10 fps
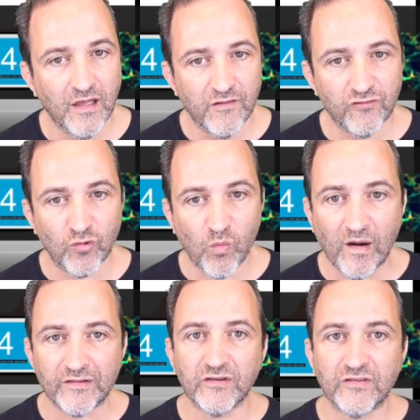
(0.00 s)
if you
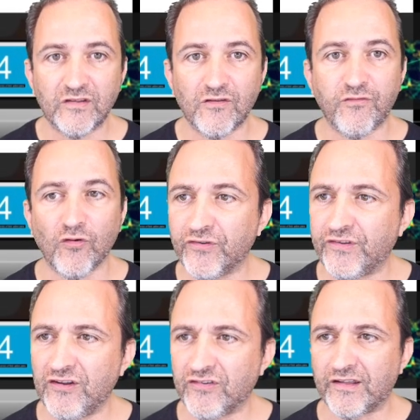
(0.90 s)
want to see the full
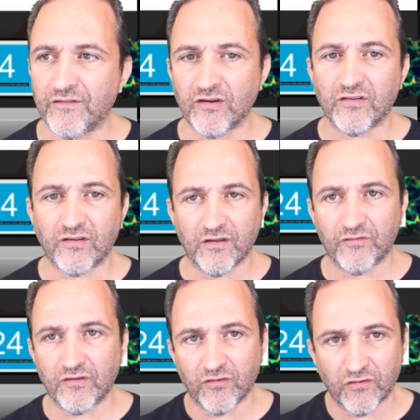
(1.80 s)
stage, like if
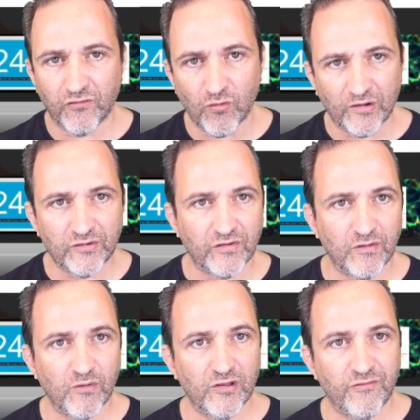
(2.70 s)
you want to see
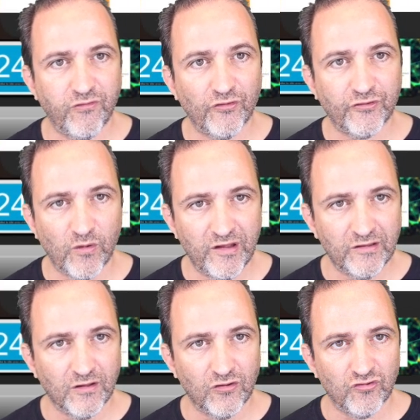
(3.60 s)
really full
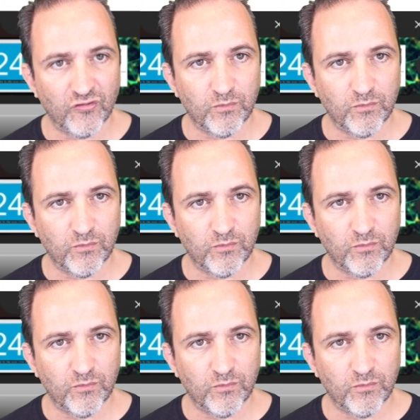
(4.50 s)
screen, you just